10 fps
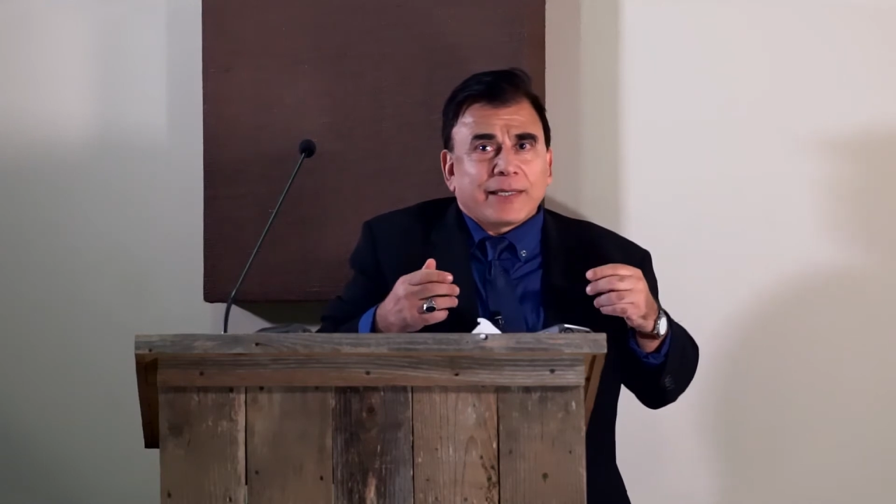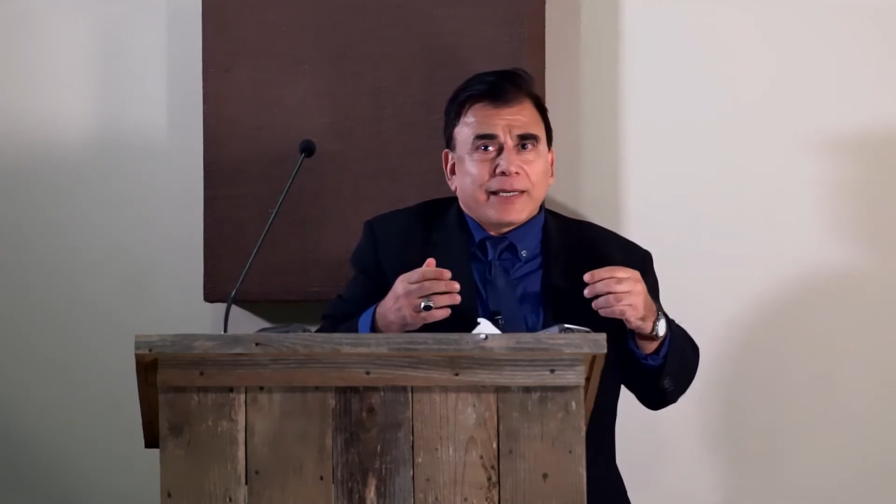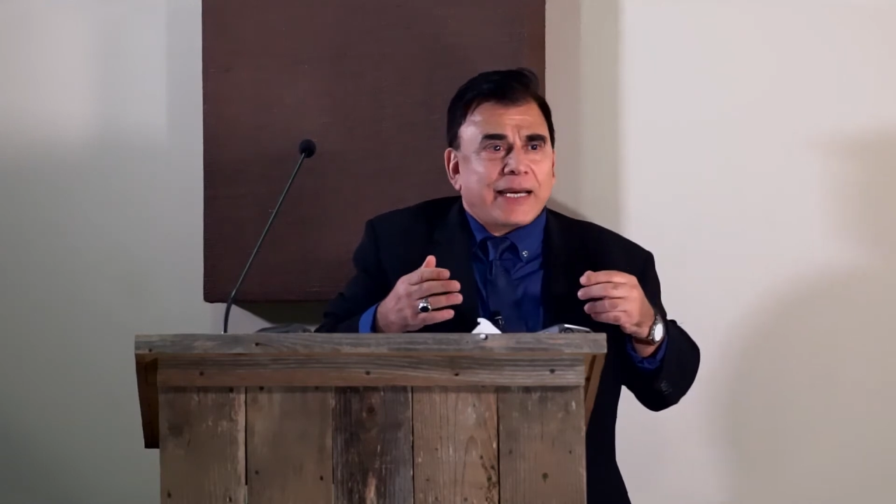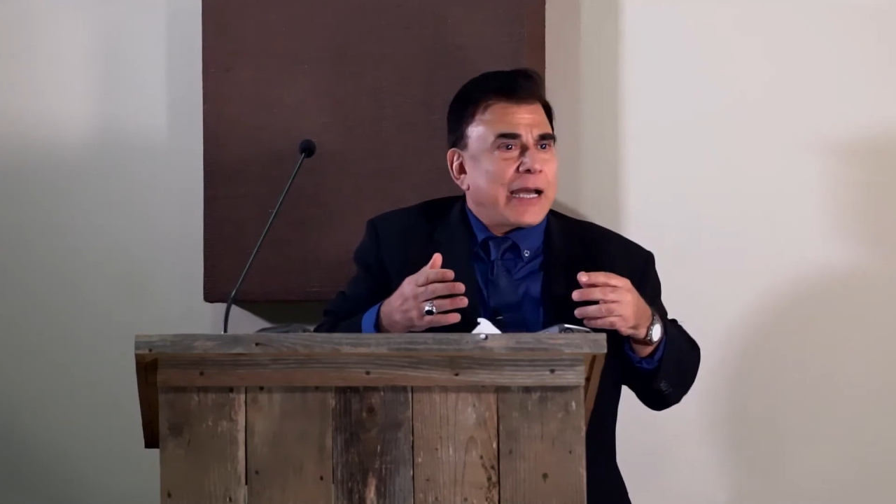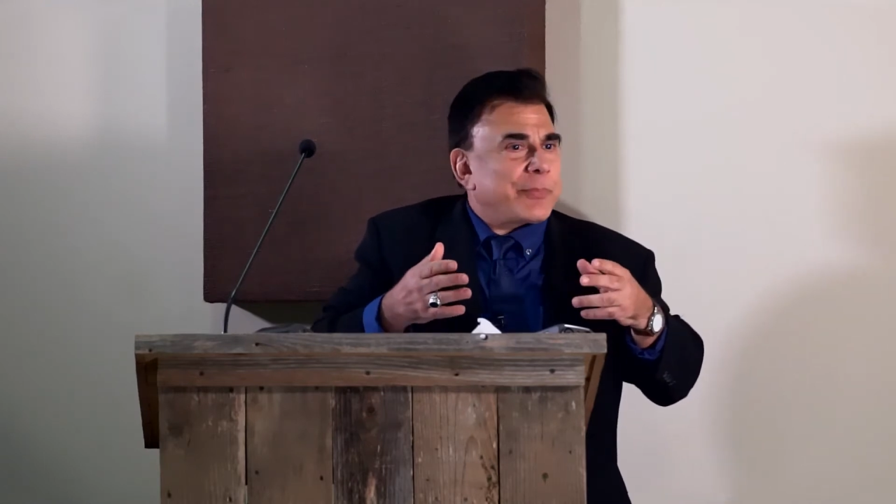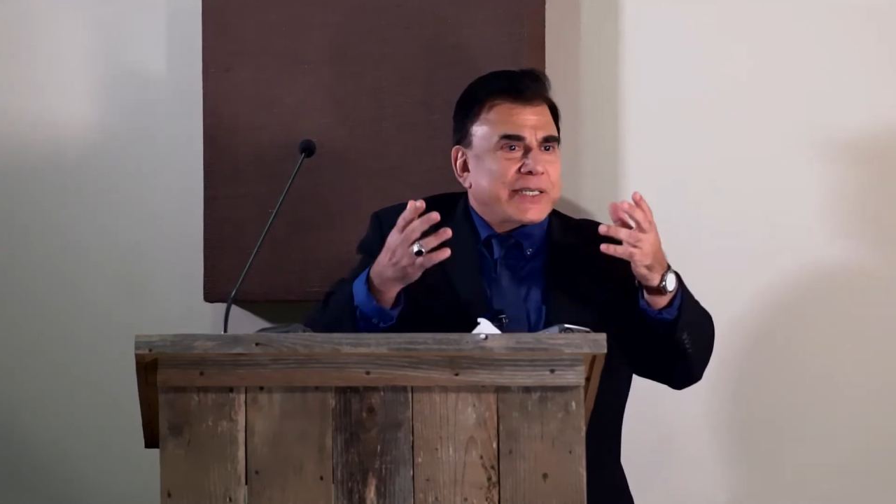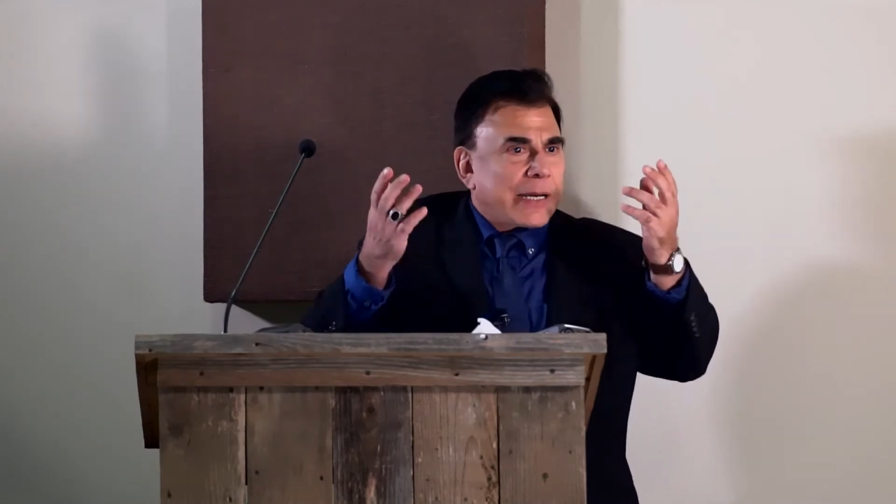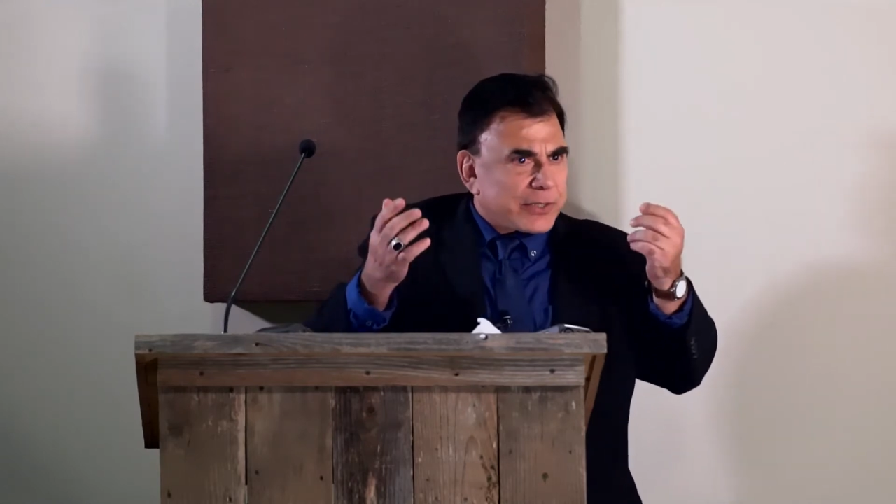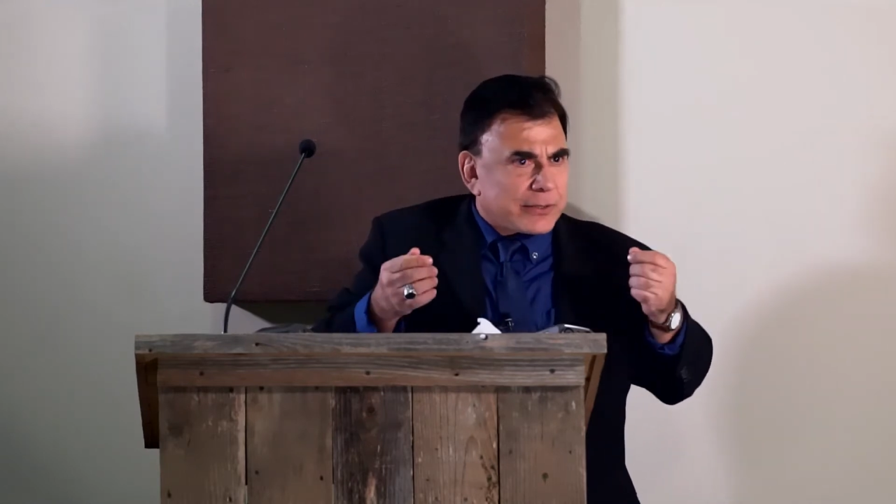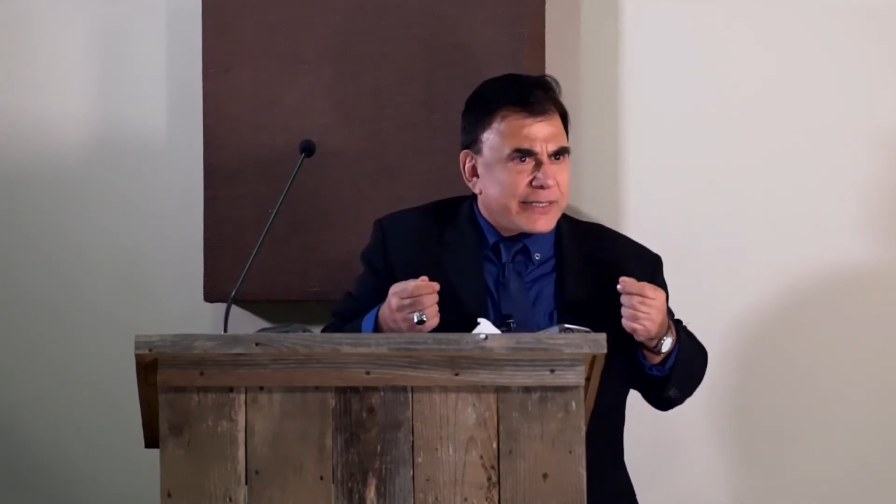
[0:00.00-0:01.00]
a happy
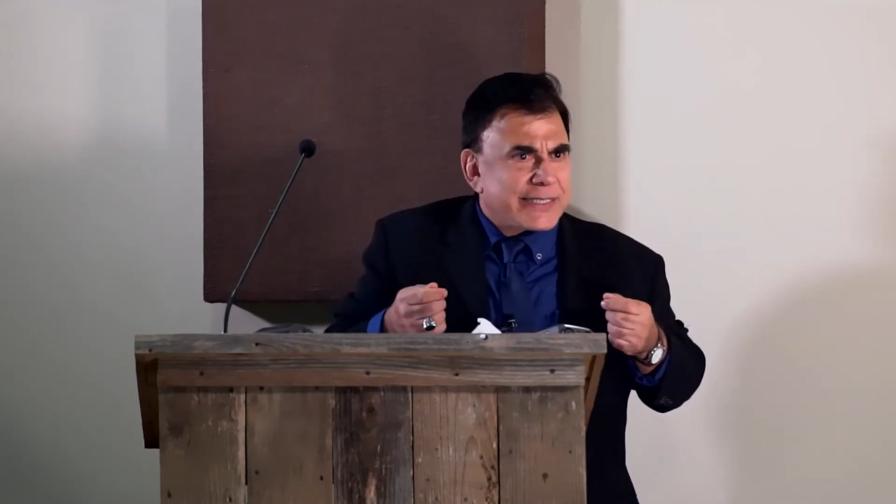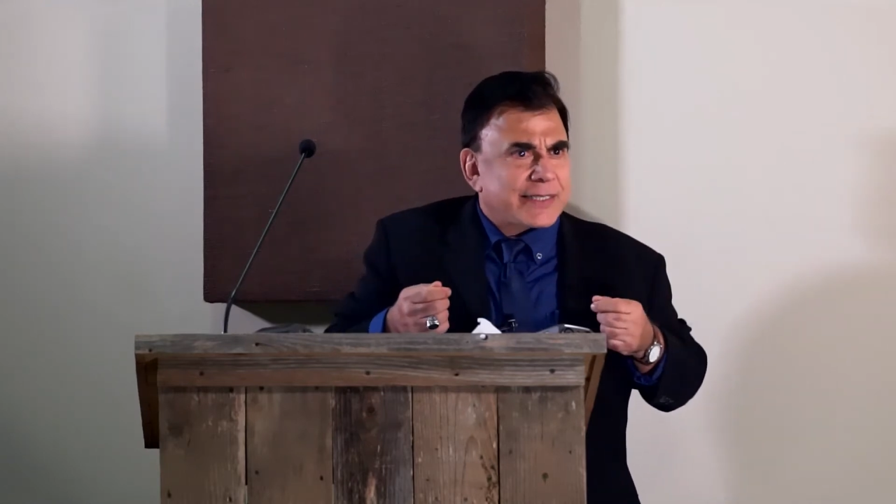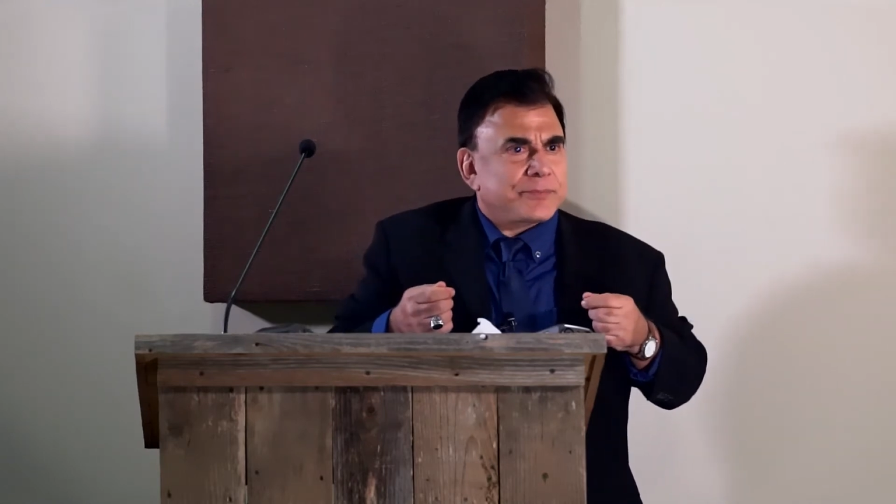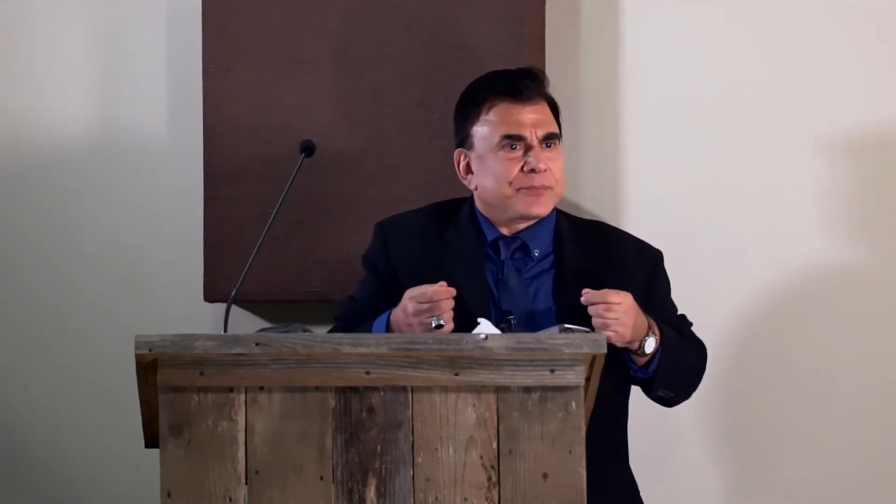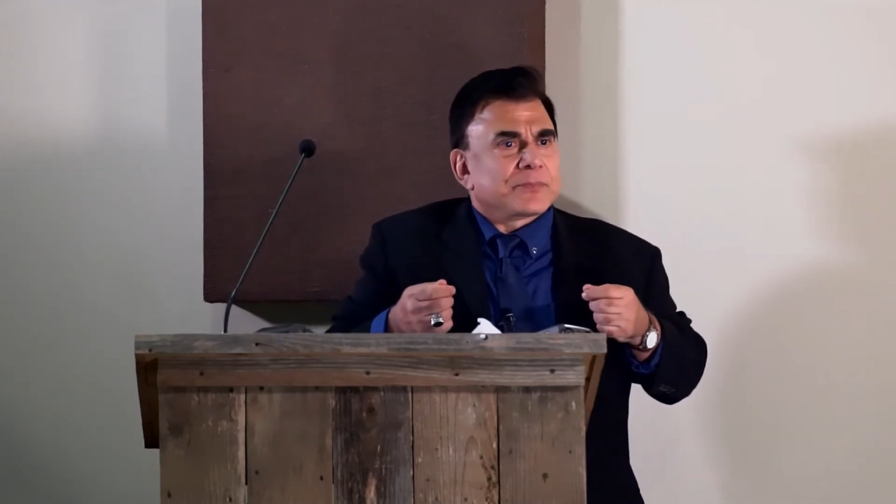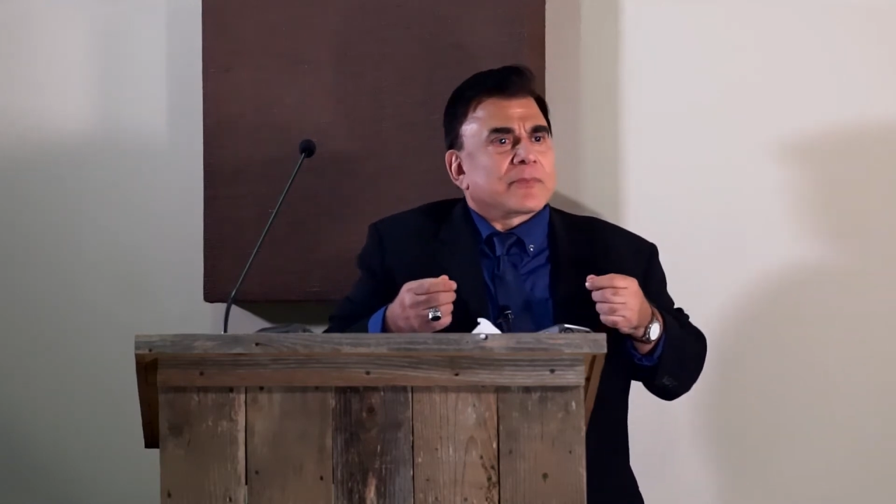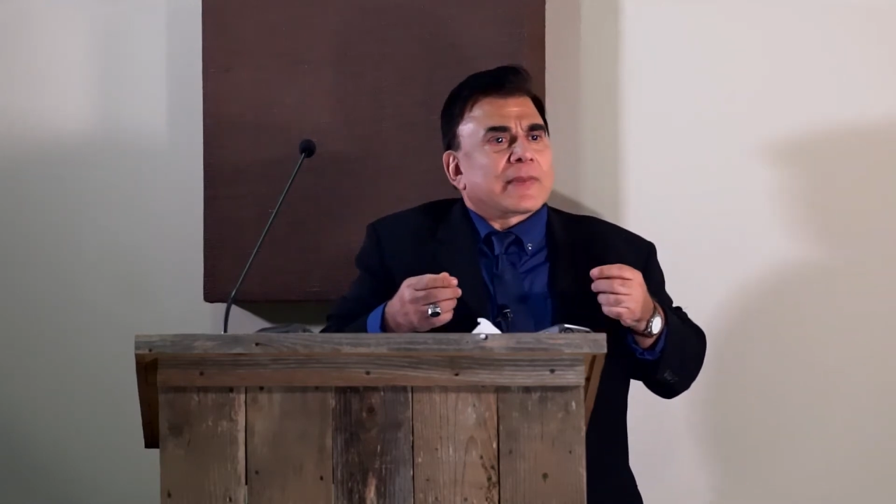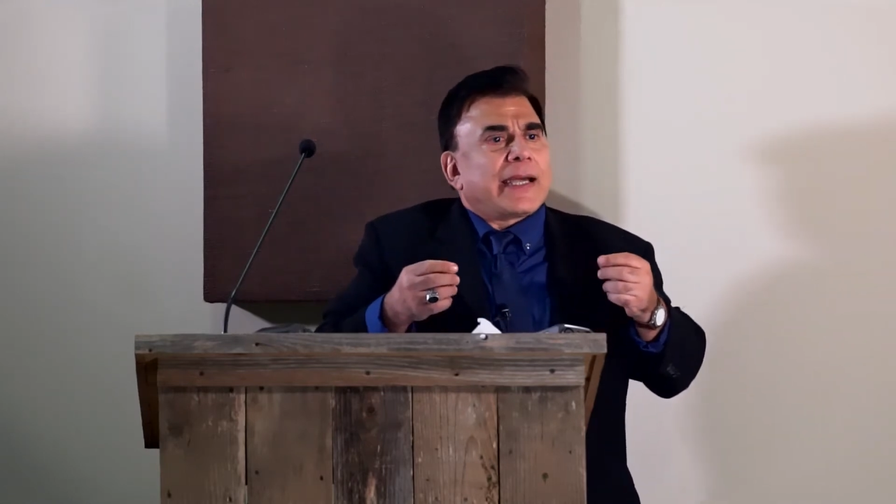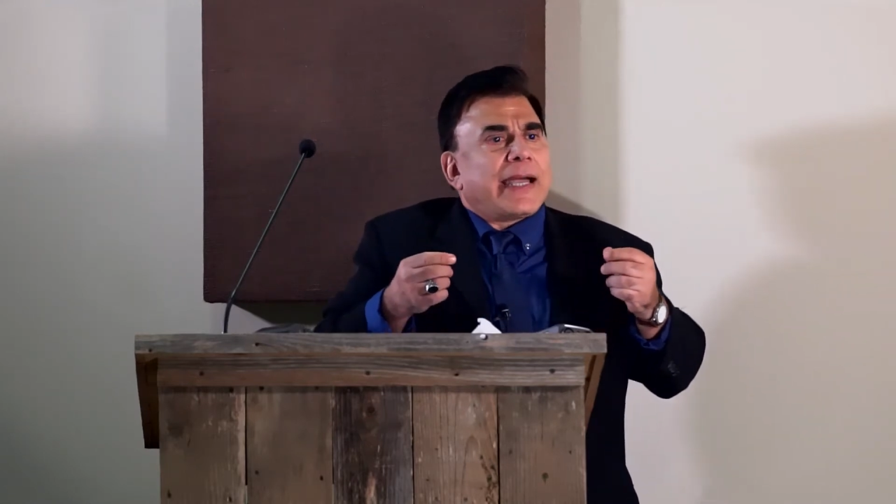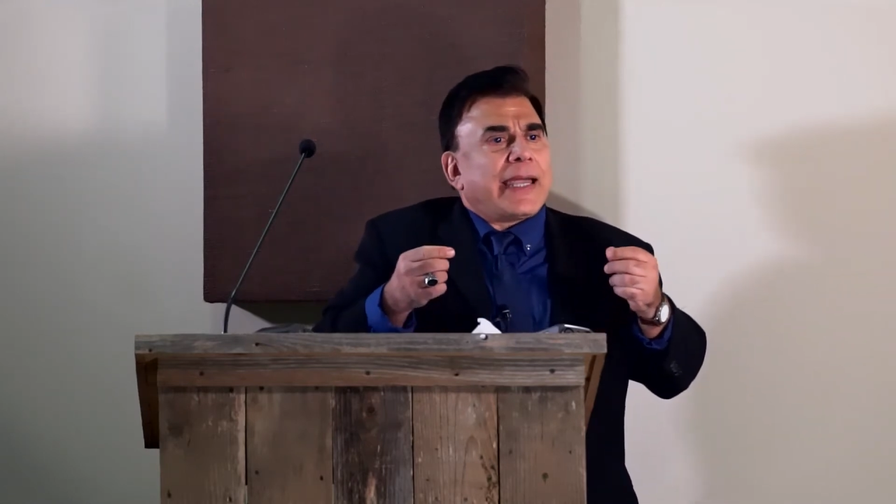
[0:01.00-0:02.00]
capitalist,
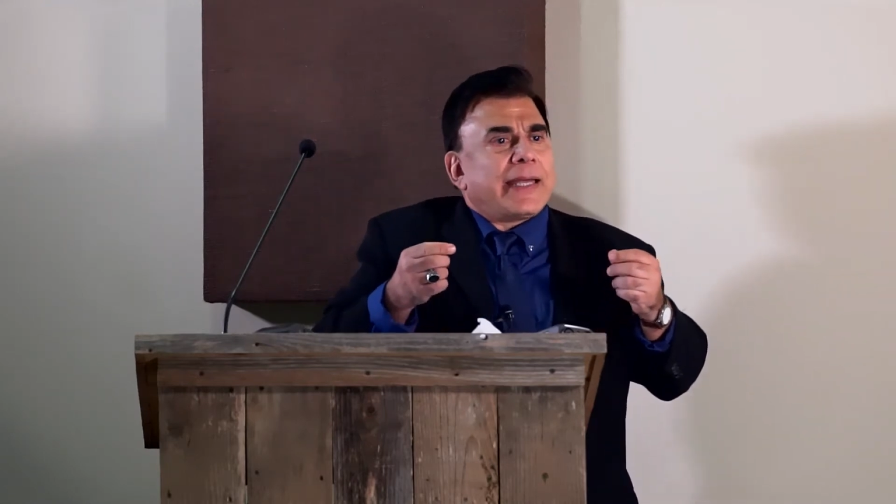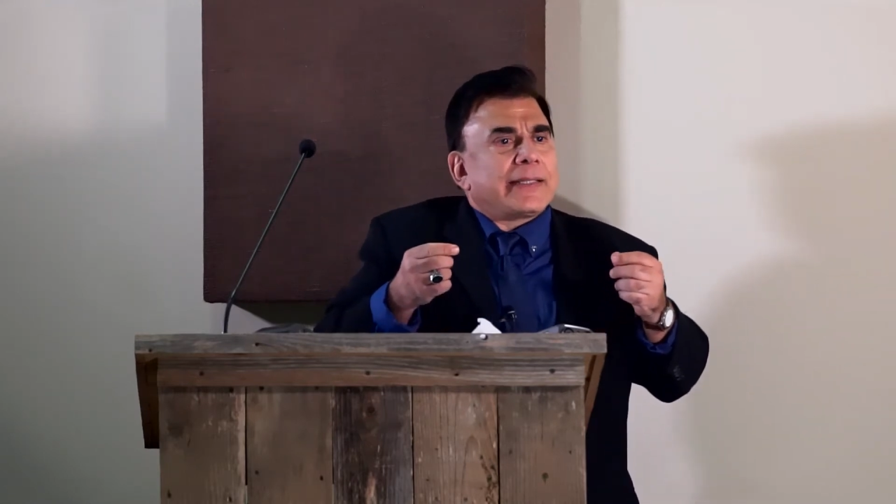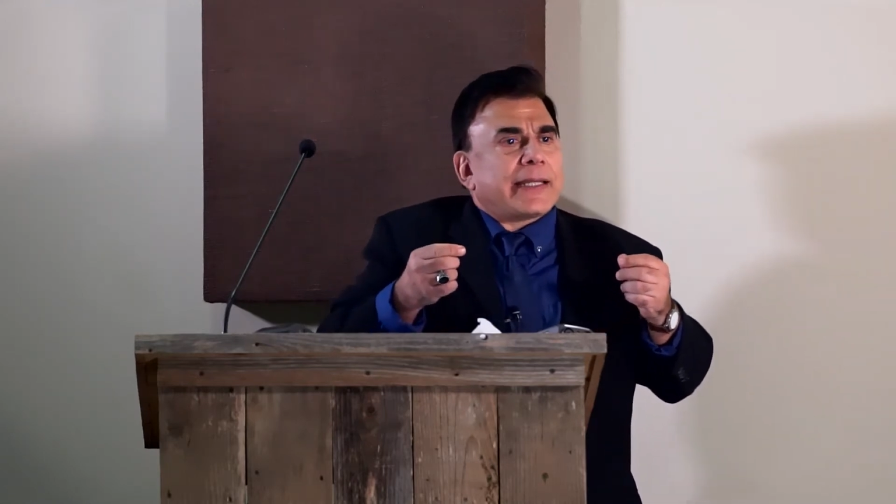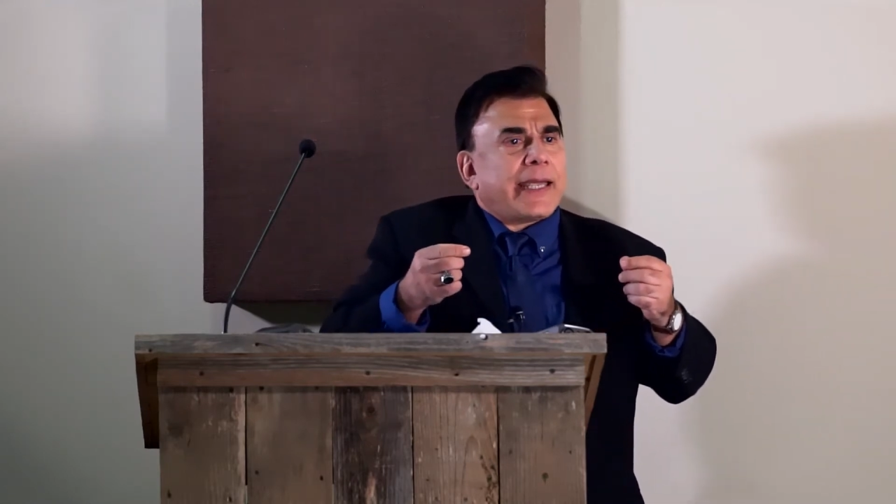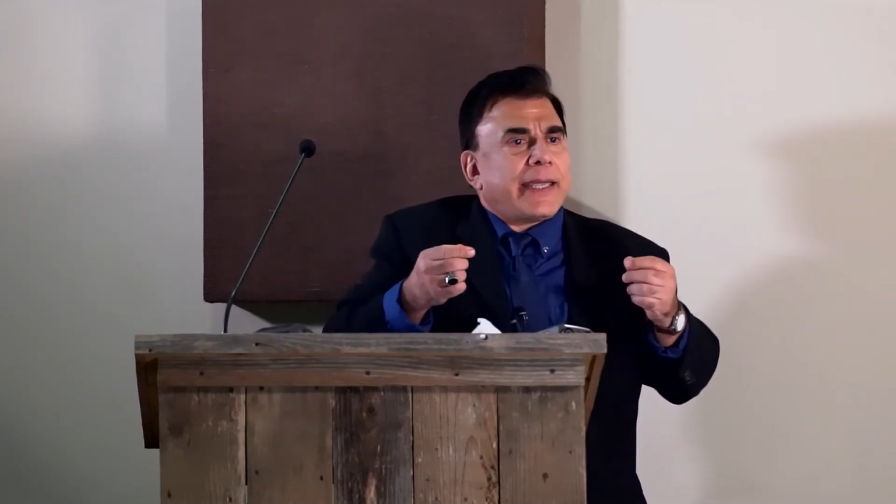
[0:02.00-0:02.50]
and